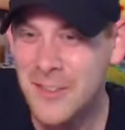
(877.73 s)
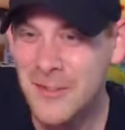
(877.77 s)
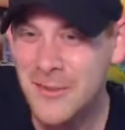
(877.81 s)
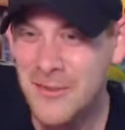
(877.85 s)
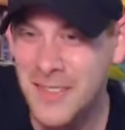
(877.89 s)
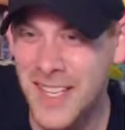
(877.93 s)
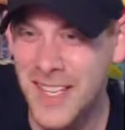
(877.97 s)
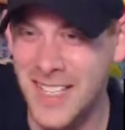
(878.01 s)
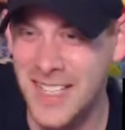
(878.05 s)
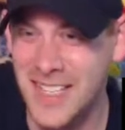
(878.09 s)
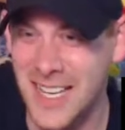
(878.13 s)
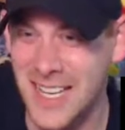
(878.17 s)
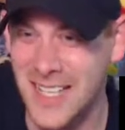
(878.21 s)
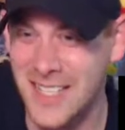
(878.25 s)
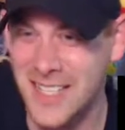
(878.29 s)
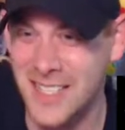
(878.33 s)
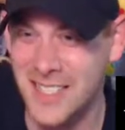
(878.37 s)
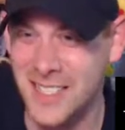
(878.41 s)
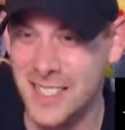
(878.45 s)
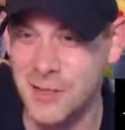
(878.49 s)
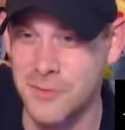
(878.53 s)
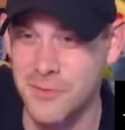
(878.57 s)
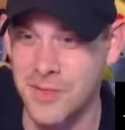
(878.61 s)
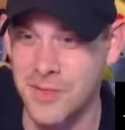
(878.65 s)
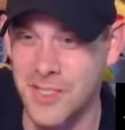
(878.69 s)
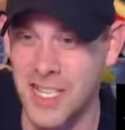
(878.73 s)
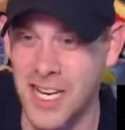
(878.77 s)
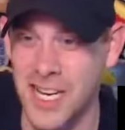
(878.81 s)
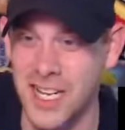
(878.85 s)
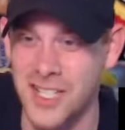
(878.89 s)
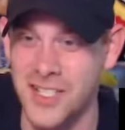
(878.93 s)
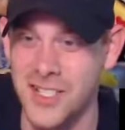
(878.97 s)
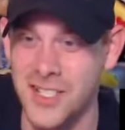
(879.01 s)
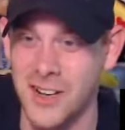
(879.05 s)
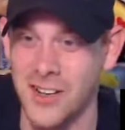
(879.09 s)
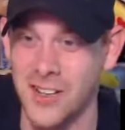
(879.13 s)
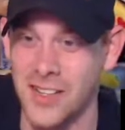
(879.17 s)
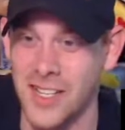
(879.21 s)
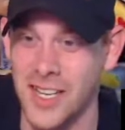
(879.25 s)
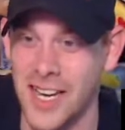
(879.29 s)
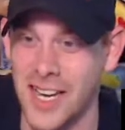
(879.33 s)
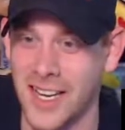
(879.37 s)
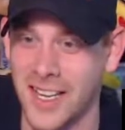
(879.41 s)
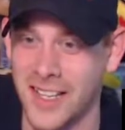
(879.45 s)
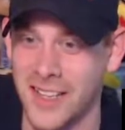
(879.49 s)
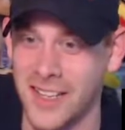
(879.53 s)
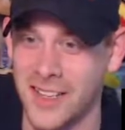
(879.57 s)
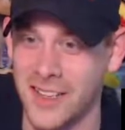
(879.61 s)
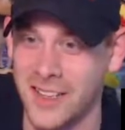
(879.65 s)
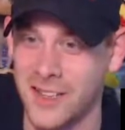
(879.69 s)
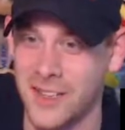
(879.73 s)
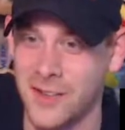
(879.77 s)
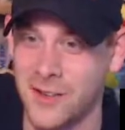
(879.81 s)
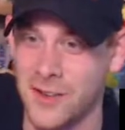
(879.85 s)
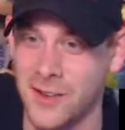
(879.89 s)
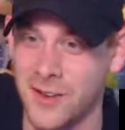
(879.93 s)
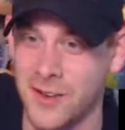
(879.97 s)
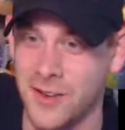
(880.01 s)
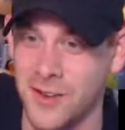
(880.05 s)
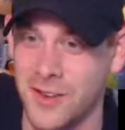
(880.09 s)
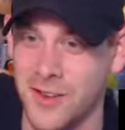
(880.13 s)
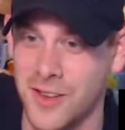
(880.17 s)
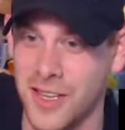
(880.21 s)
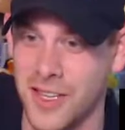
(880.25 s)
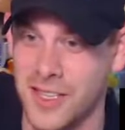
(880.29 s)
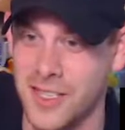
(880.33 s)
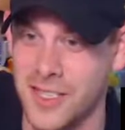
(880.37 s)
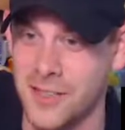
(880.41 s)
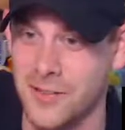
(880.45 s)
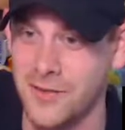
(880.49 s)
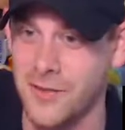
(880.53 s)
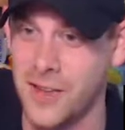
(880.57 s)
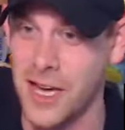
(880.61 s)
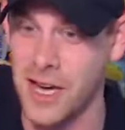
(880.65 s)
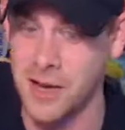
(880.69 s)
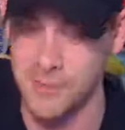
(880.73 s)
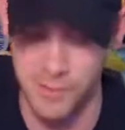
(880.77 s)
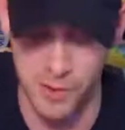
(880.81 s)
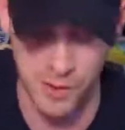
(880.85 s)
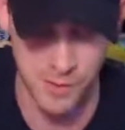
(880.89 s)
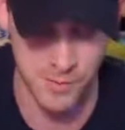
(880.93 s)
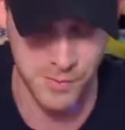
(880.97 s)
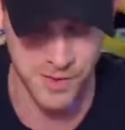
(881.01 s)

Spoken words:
I see Super Chat Charlie hanging in the corner. Is the VI poop